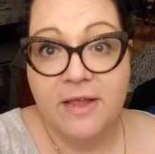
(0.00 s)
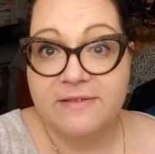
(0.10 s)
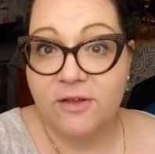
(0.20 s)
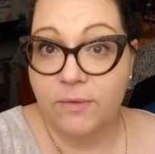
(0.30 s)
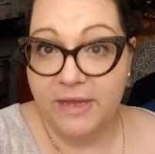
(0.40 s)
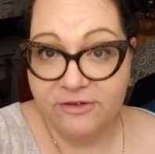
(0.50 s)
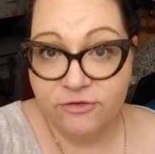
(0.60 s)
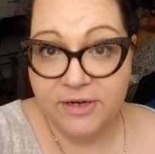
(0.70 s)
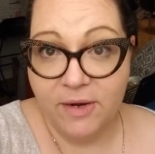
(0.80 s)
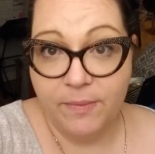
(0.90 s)
So
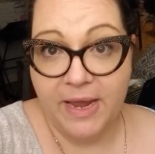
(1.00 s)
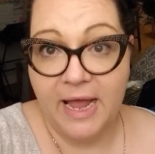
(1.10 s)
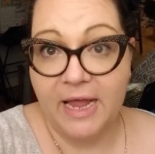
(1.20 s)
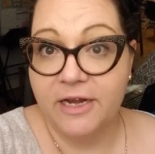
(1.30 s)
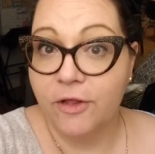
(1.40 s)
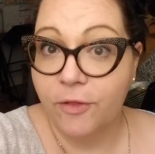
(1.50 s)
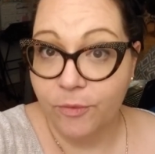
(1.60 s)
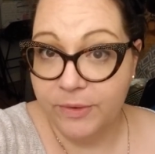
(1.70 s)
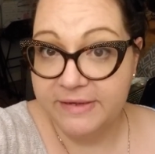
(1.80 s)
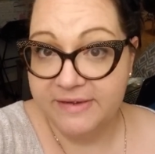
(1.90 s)
yesterday we had
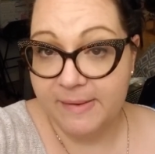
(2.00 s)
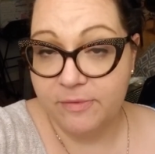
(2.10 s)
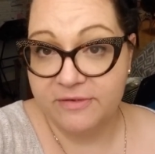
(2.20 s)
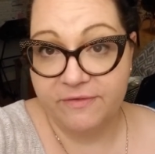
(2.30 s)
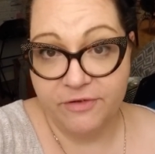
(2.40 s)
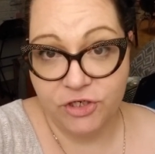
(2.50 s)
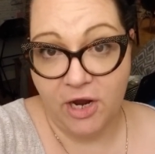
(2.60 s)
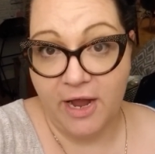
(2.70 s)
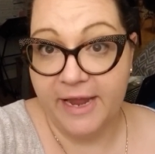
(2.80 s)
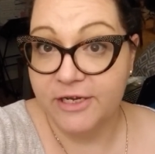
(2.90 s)
three samples of the
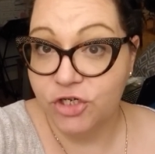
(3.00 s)
chai,